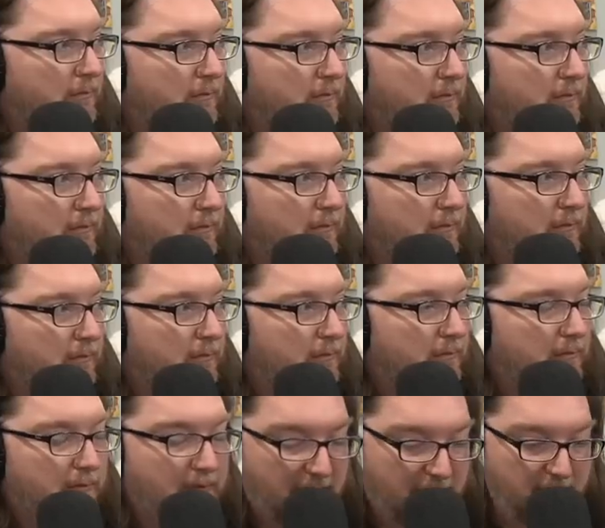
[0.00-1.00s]

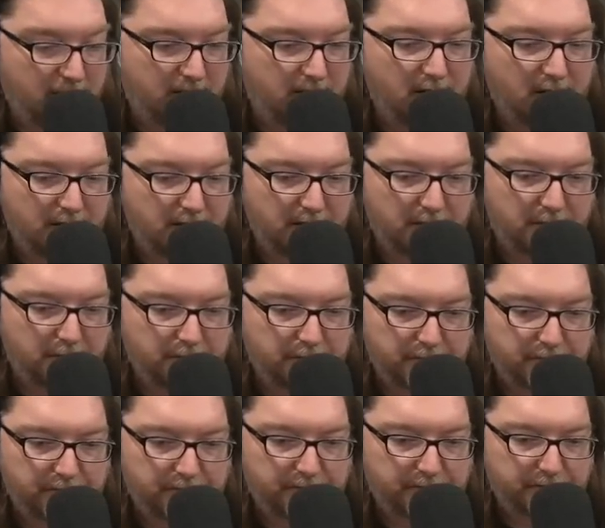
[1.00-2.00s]

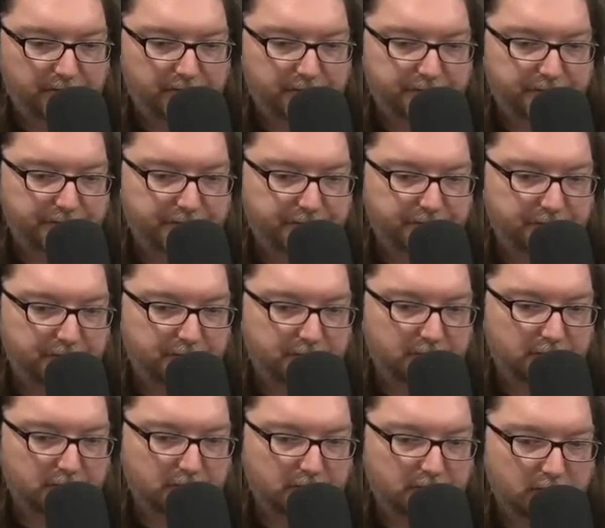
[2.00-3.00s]

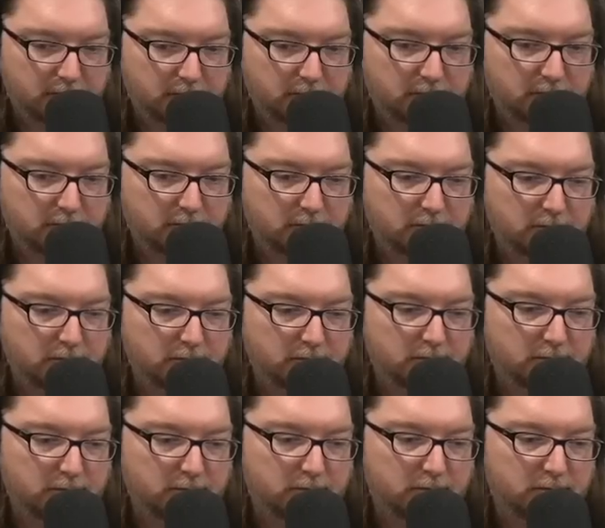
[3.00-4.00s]

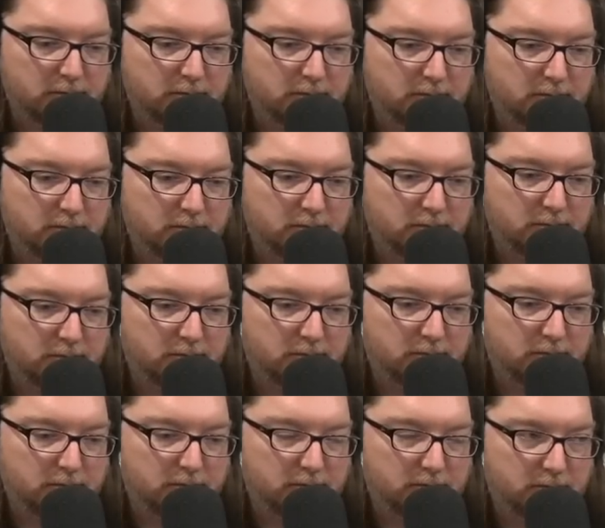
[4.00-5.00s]

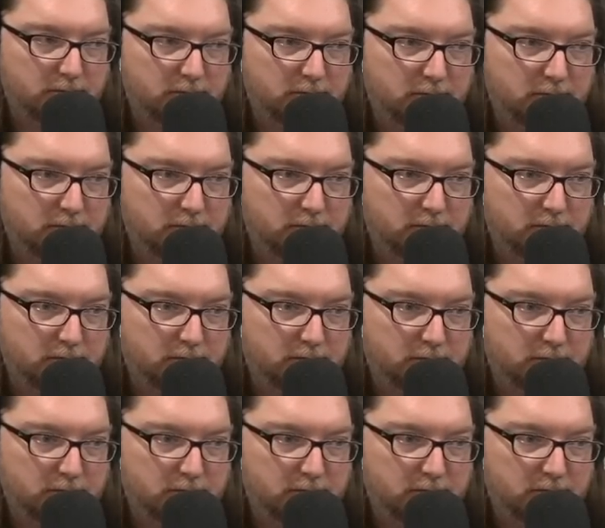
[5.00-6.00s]

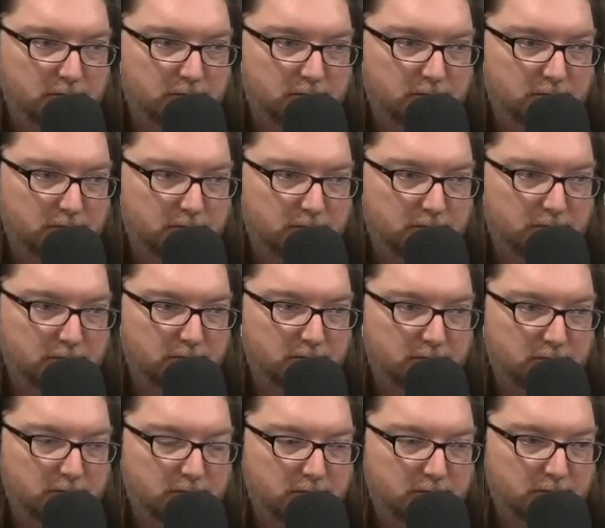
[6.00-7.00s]

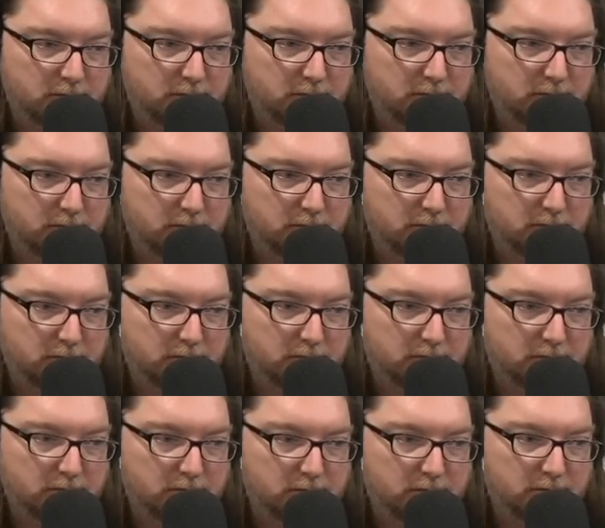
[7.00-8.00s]
(silent)